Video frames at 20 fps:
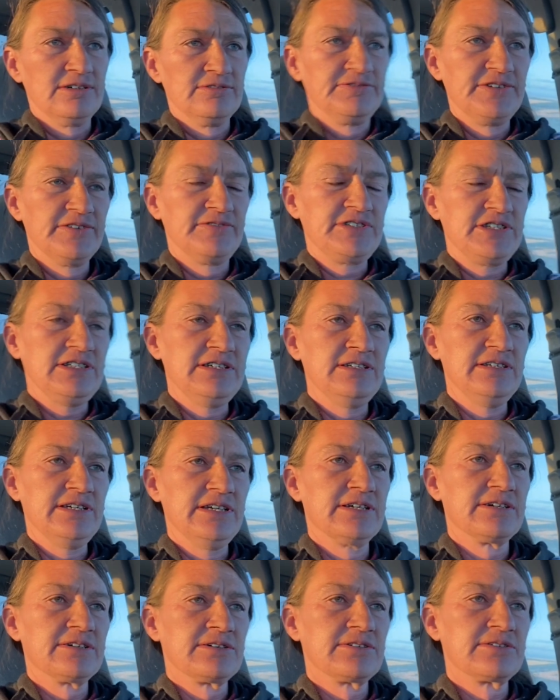15
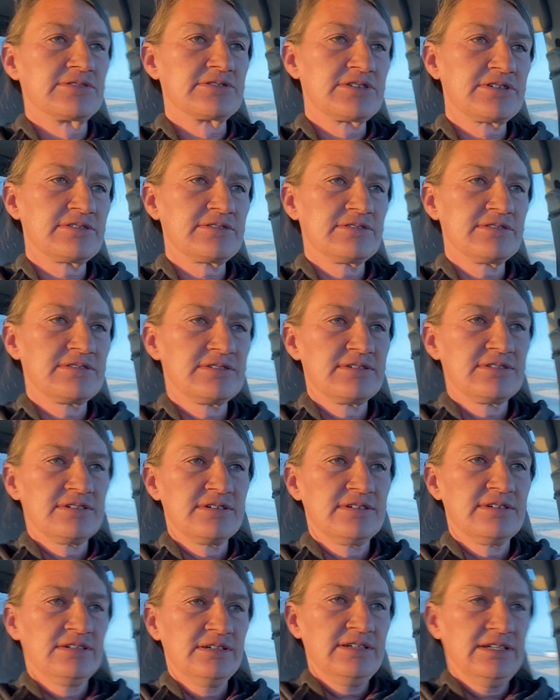years,
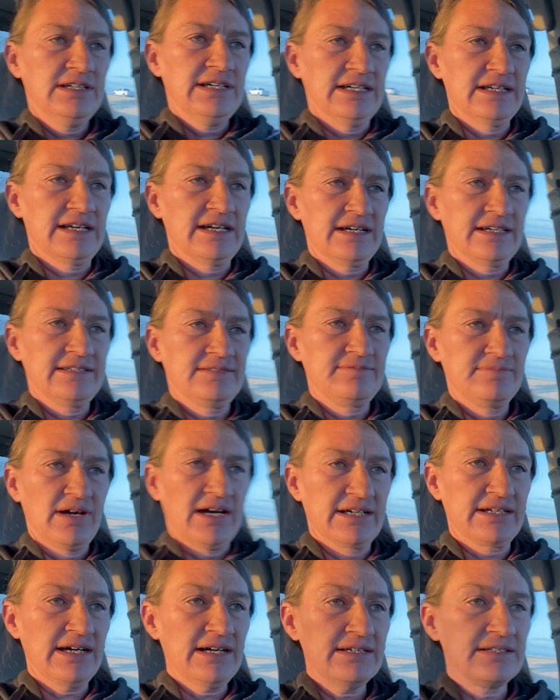and I
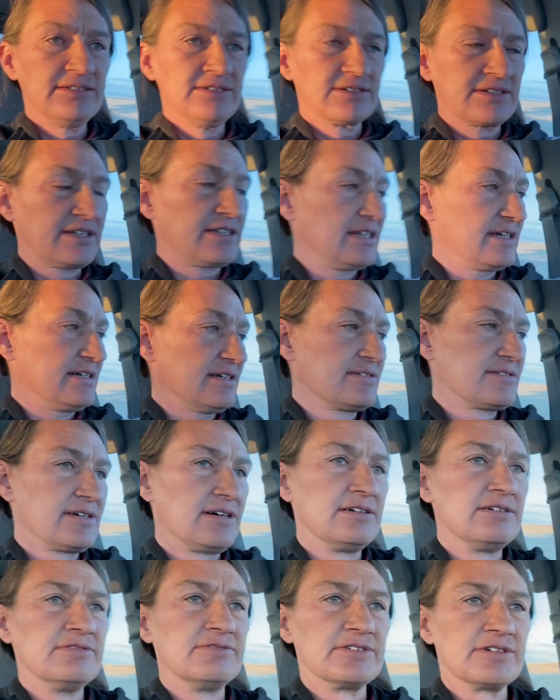kind of looked things
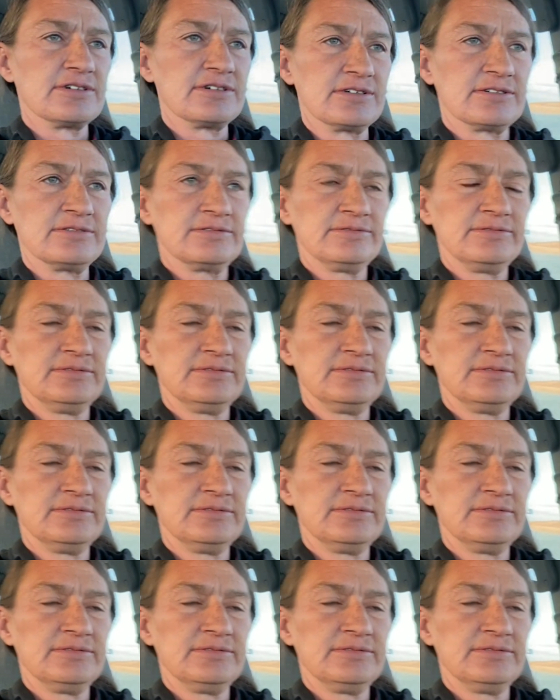over,